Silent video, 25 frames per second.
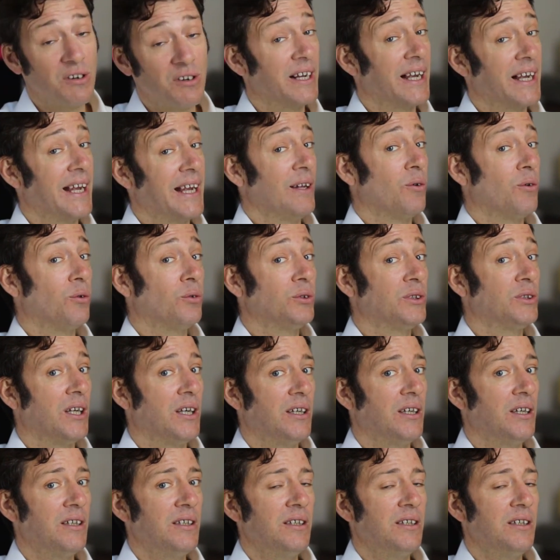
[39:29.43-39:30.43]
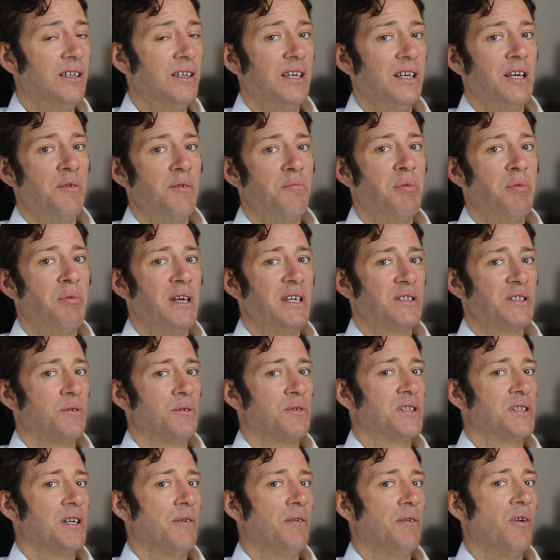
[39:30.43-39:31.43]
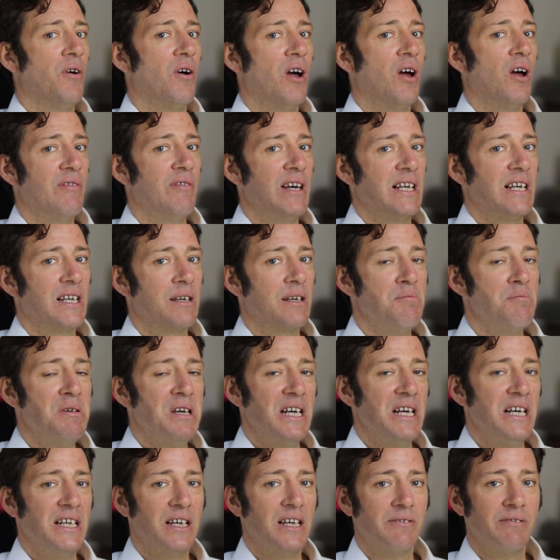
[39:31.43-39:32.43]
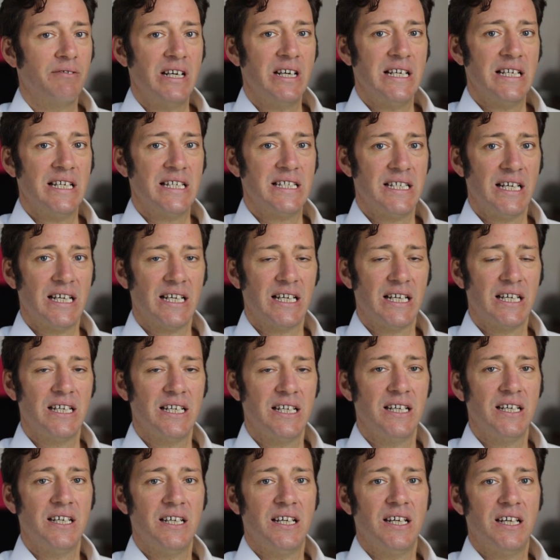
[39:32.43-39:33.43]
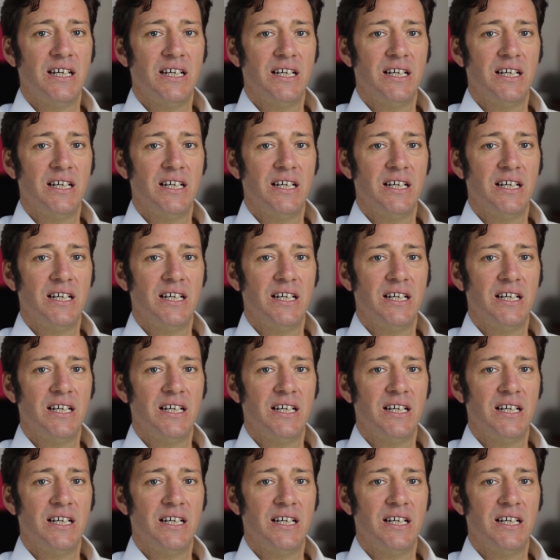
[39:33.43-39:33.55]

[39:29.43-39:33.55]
You're not going to get it all done, but it's also not completely unrealistic.